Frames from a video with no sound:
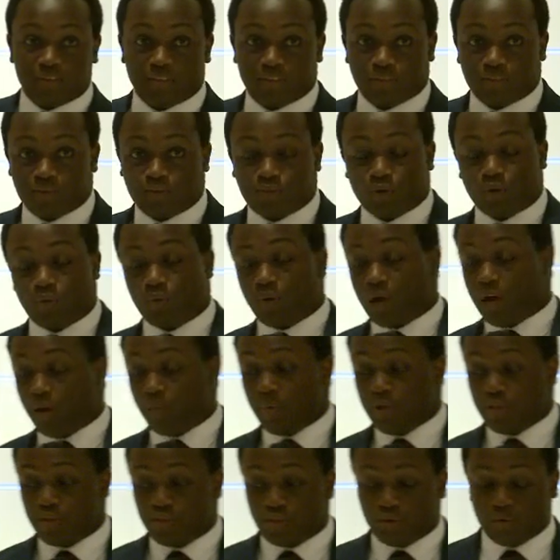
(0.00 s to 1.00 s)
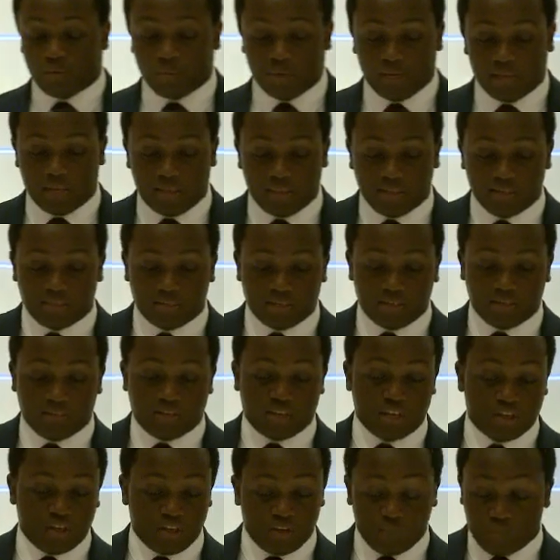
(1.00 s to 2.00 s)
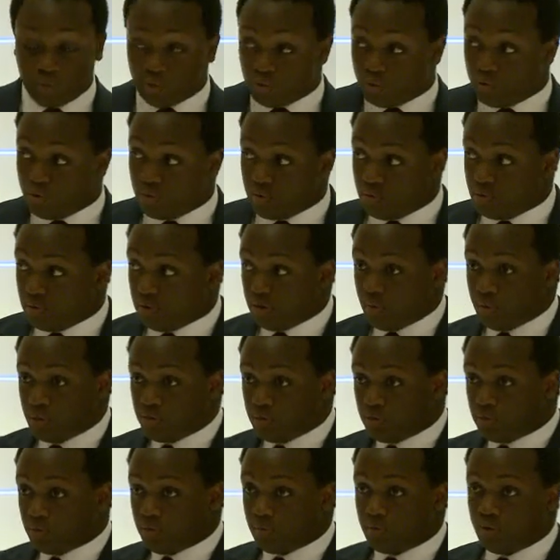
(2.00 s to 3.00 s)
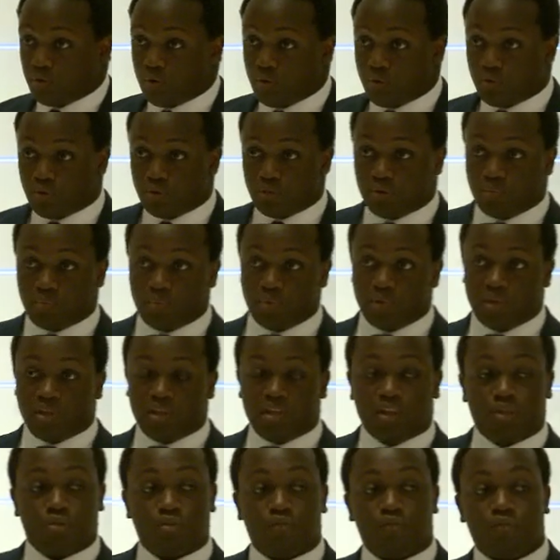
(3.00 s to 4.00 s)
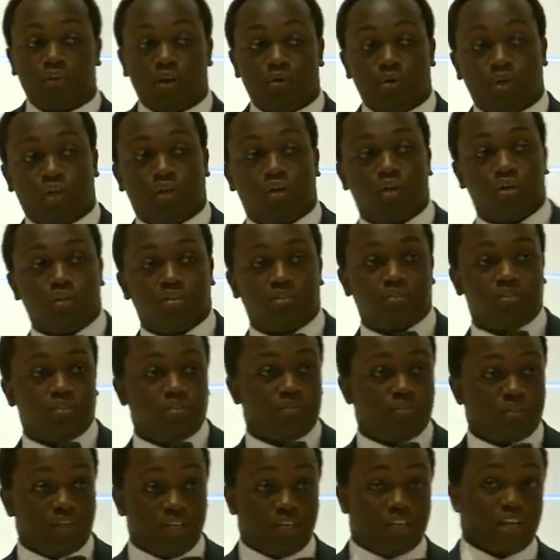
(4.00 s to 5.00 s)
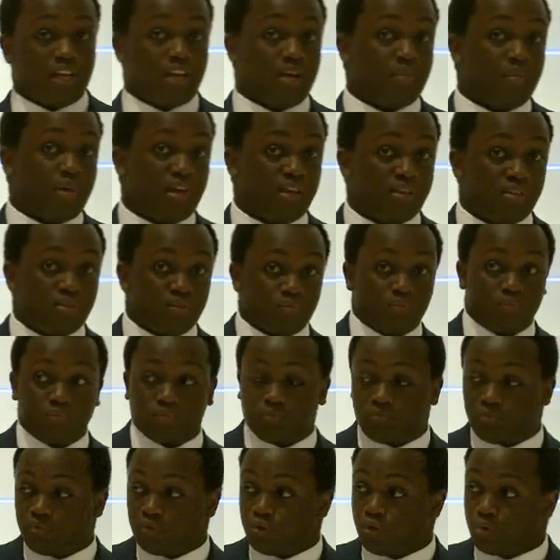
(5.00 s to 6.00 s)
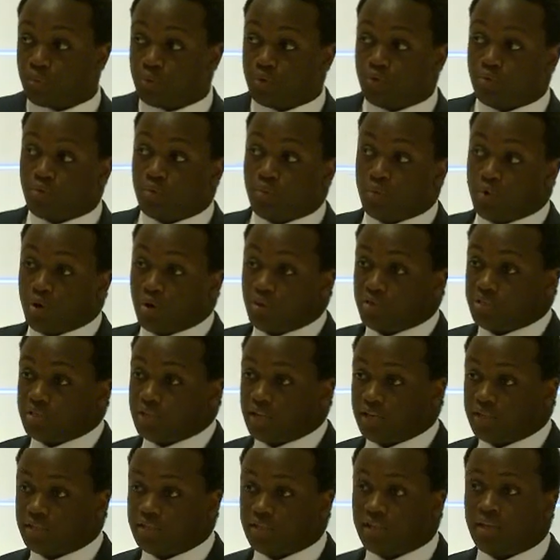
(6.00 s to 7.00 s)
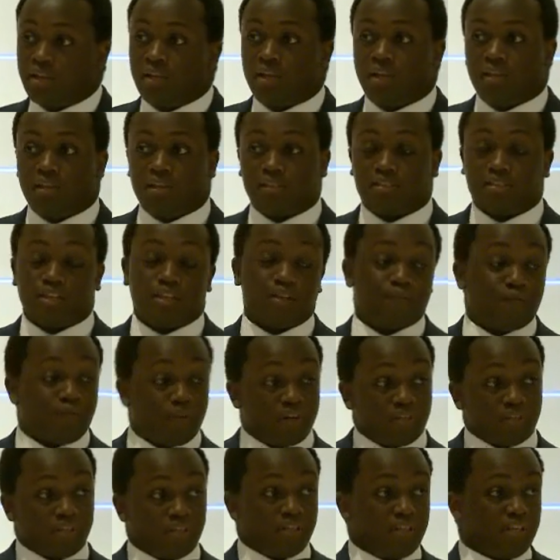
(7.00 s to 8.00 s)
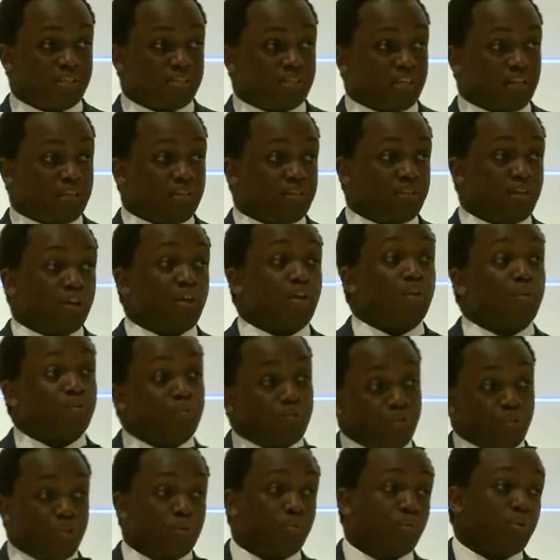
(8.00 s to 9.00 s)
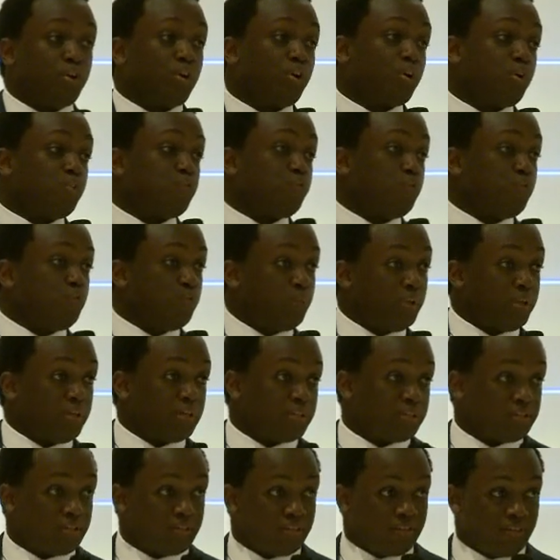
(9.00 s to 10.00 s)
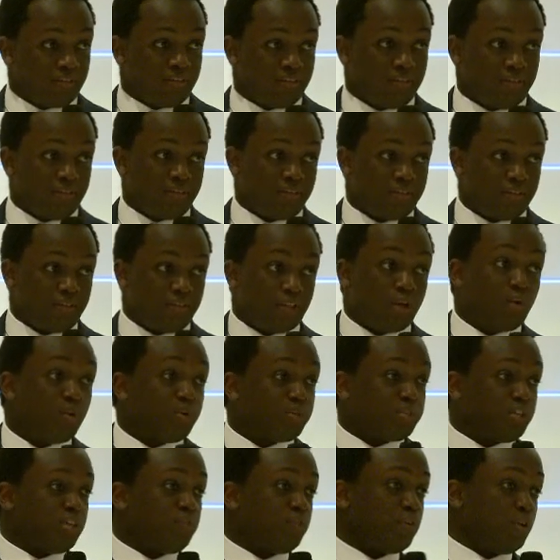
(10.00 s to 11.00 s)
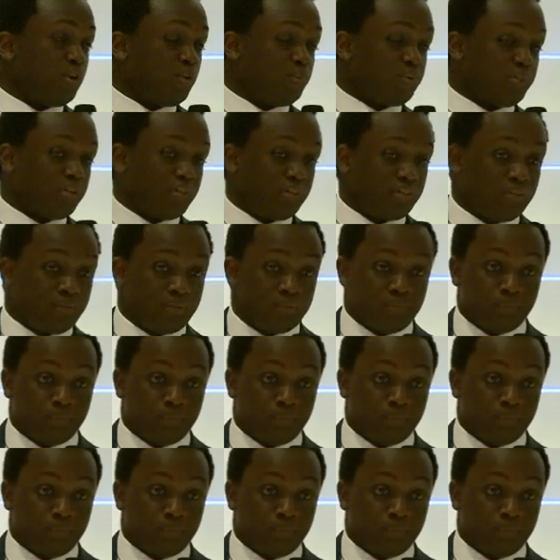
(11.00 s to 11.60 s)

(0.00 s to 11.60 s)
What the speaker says: So I went through it and they said, can you give me a call? I went through, called them. They were very good. DKMS took me through the process. They said, the first thing they said, do you want to go through with this? They always give you an option.